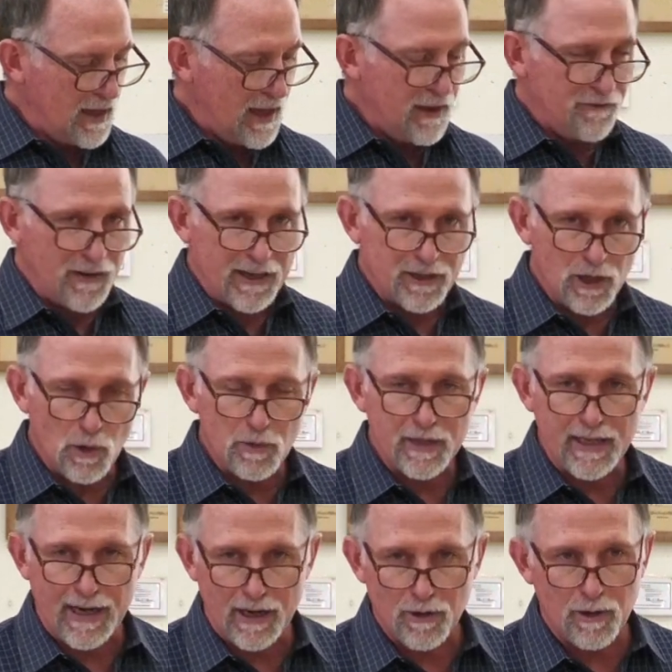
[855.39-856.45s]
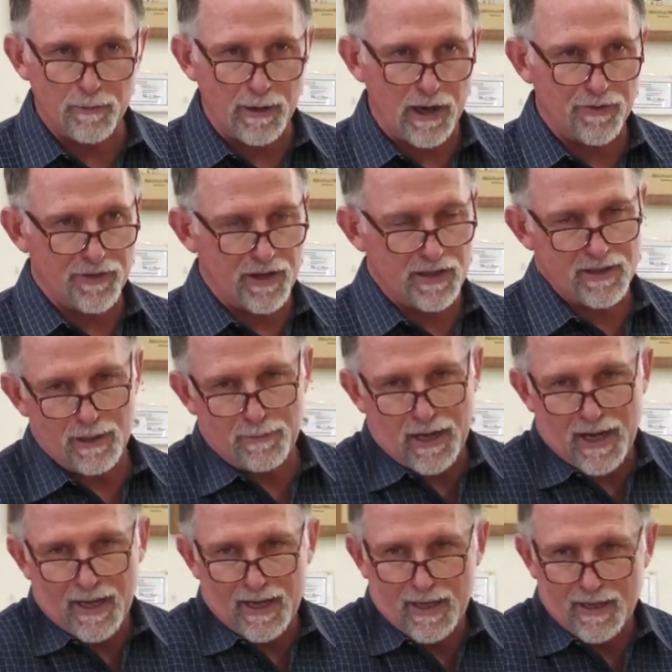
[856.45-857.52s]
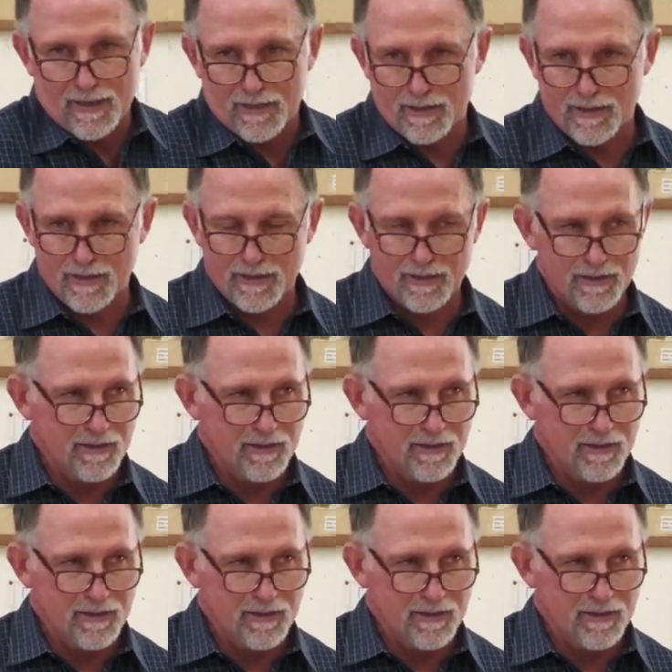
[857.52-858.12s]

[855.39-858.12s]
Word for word: If I don't care about this, I'm not his.